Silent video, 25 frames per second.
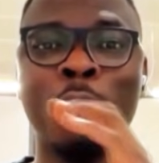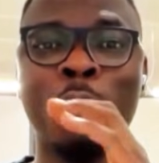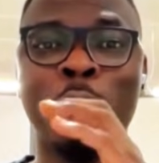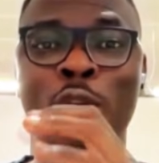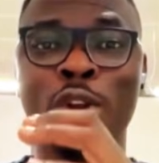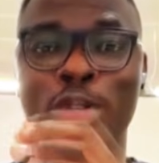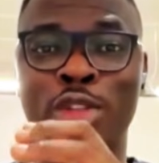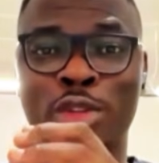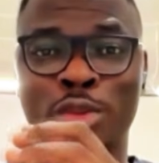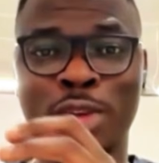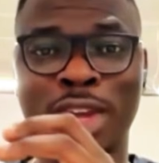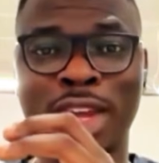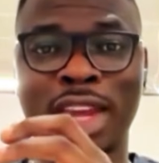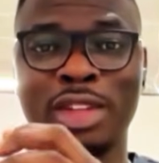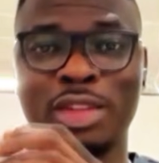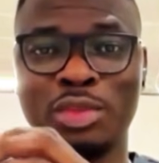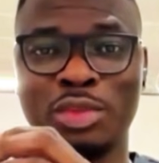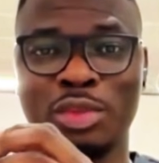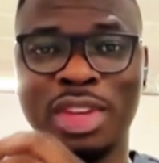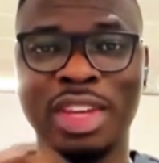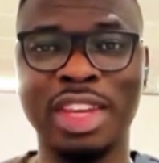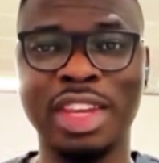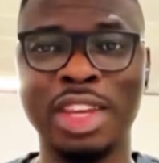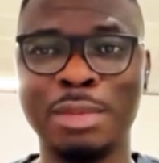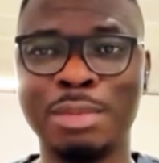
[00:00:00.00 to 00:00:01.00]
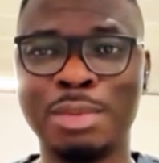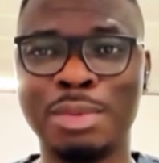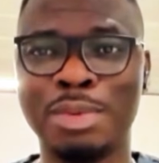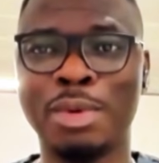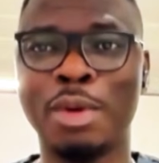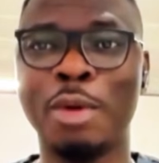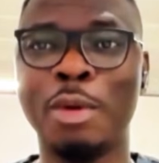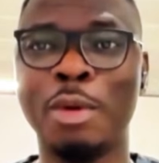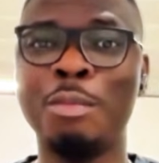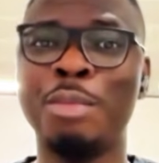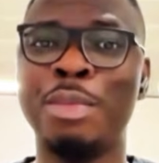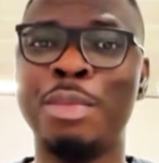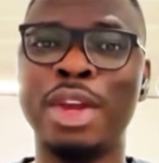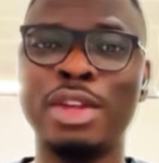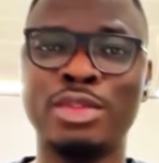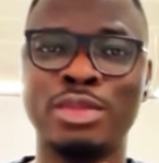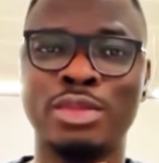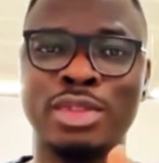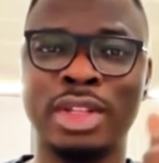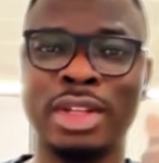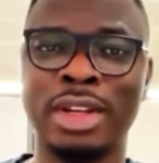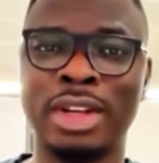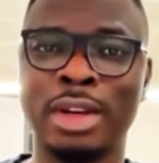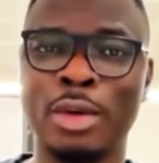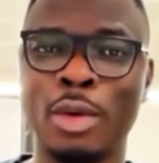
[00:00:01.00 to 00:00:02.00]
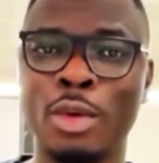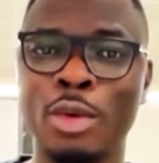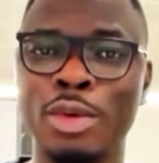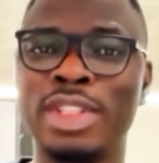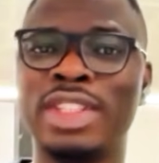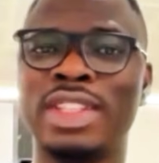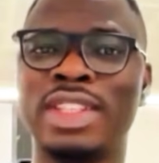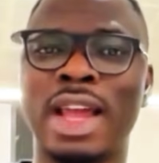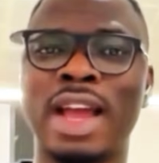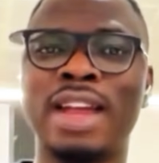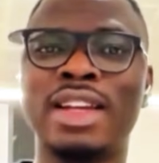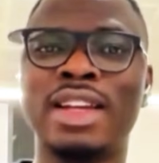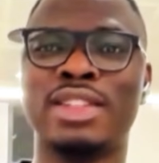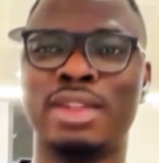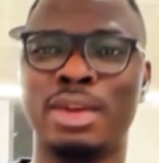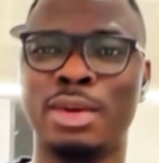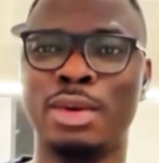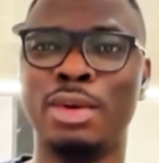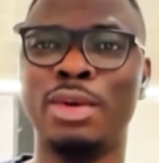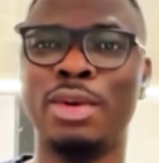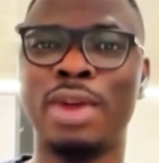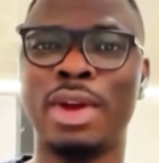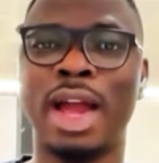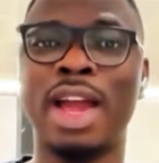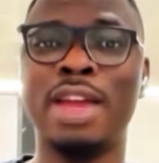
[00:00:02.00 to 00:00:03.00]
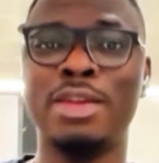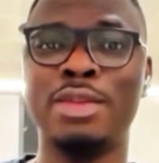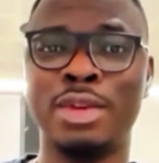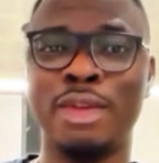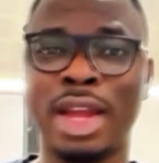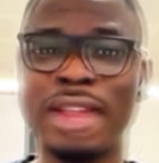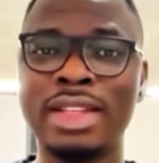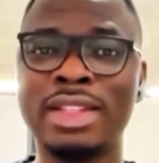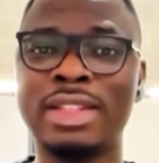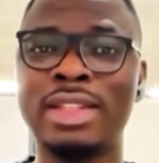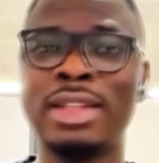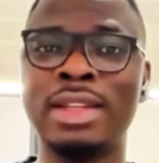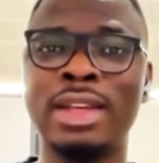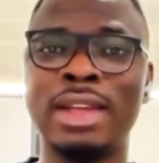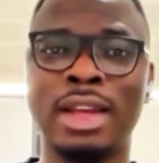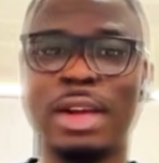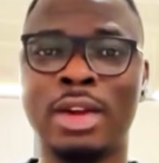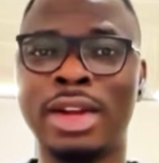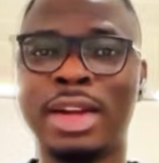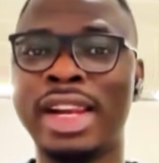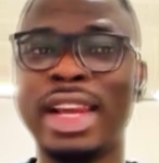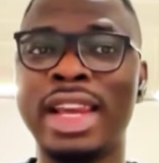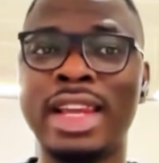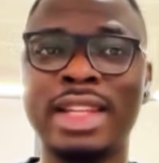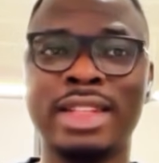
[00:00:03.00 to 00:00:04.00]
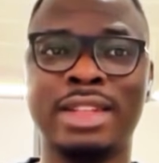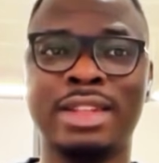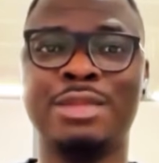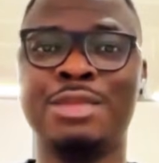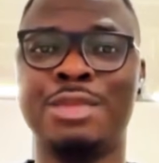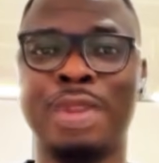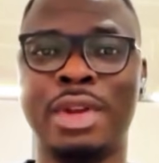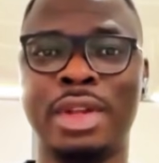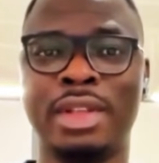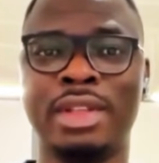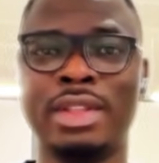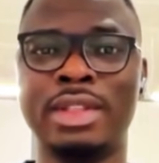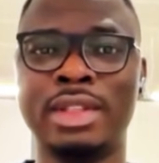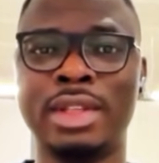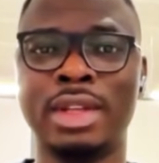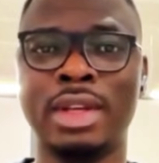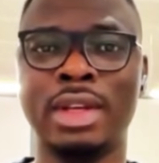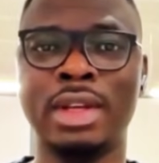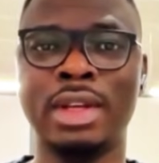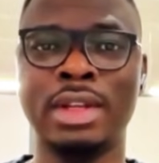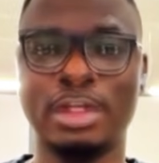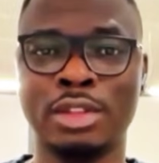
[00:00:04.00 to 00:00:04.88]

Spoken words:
what you get to keep compared to the old tax law. And you can see a clear difference.